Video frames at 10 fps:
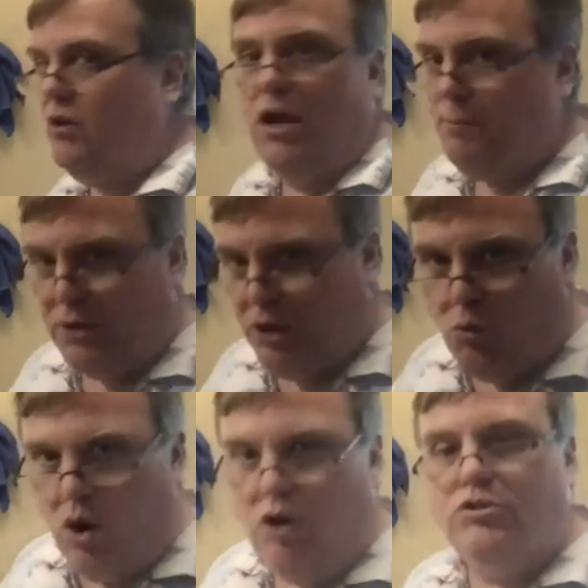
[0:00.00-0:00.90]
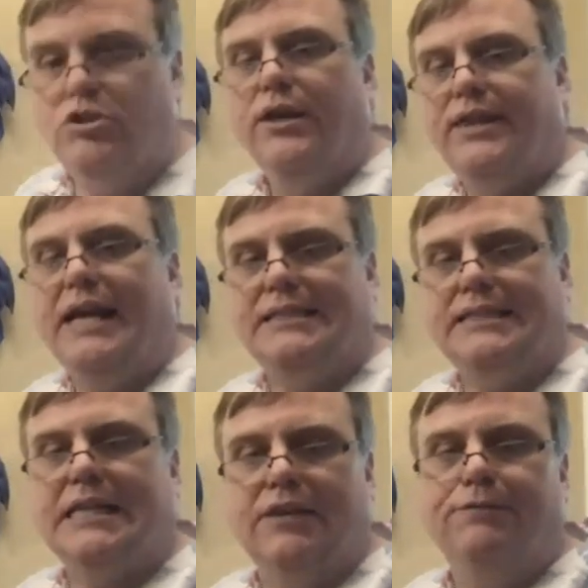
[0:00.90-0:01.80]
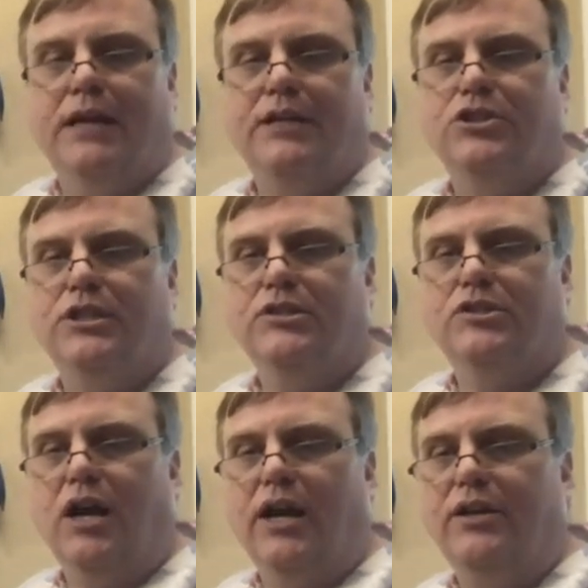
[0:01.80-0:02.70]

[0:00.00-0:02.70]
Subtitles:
but it won't. That's the convention inside,